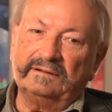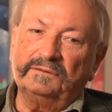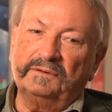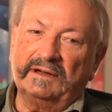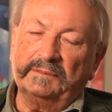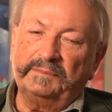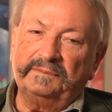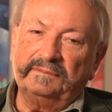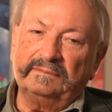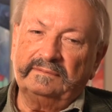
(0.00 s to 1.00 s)
grew up.
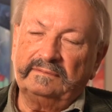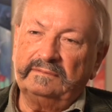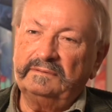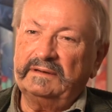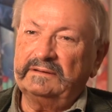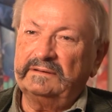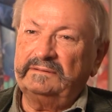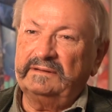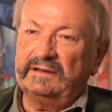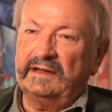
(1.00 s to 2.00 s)
You are
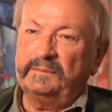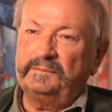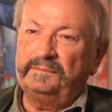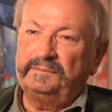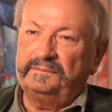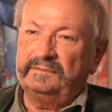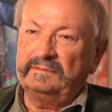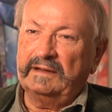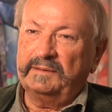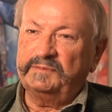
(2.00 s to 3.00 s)
growing up
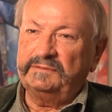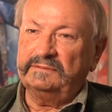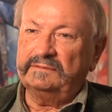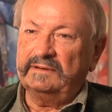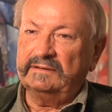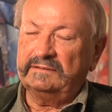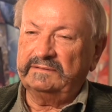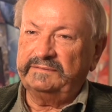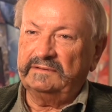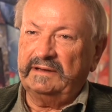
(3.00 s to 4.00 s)
up to end
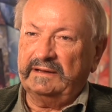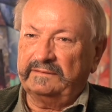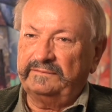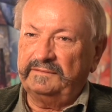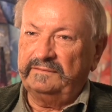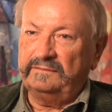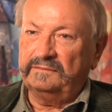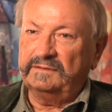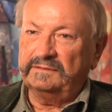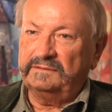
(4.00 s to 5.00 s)
of your life if you
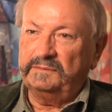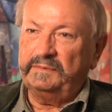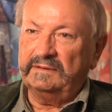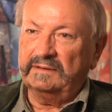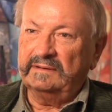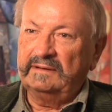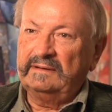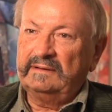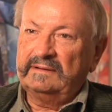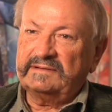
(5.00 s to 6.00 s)
want to be a
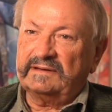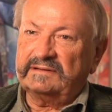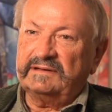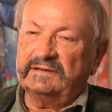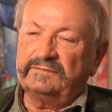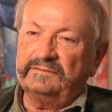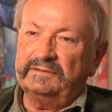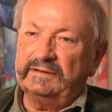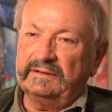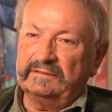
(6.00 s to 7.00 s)
successful
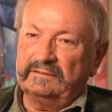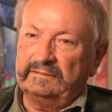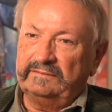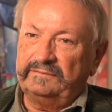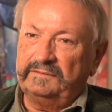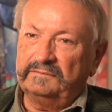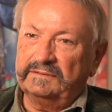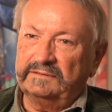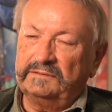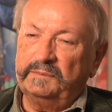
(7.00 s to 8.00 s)
and if you
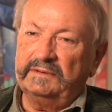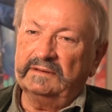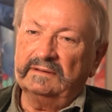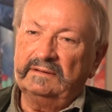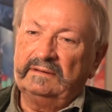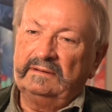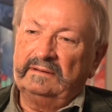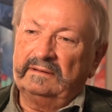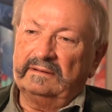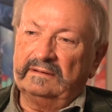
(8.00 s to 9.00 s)
want to be a
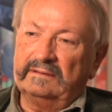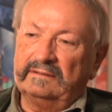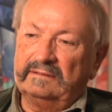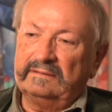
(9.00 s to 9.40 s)
uh,